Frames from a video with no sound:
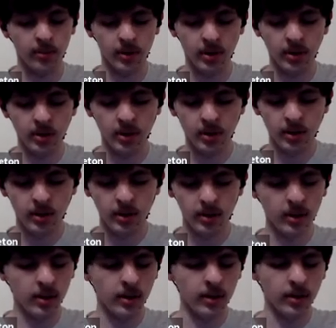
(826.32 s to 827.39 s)
program.
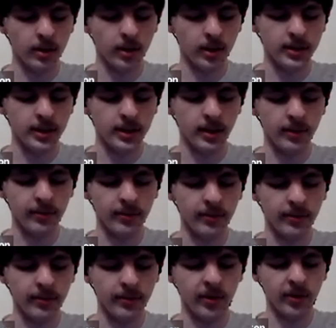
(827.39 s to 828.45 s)
The
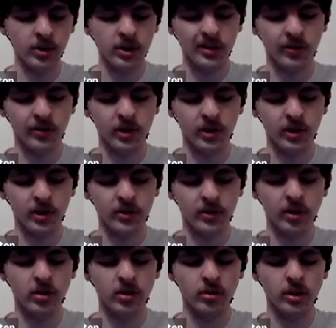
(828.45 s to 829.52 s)
setup function is
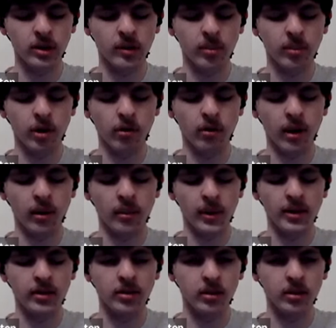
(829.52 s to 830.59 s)
the first function which the
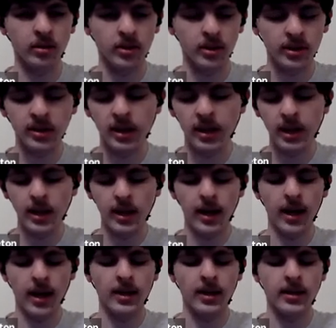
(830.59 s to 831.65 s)
program
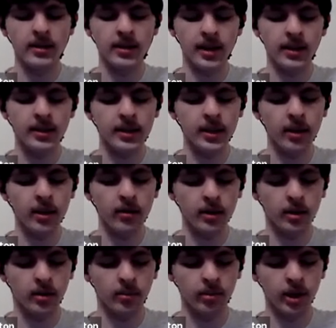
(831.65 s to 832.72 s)
enters, and it is
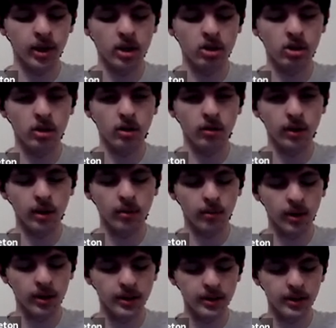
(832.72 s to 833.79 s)
executed to
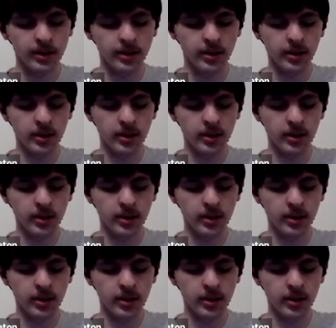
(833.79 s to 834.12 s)
completion only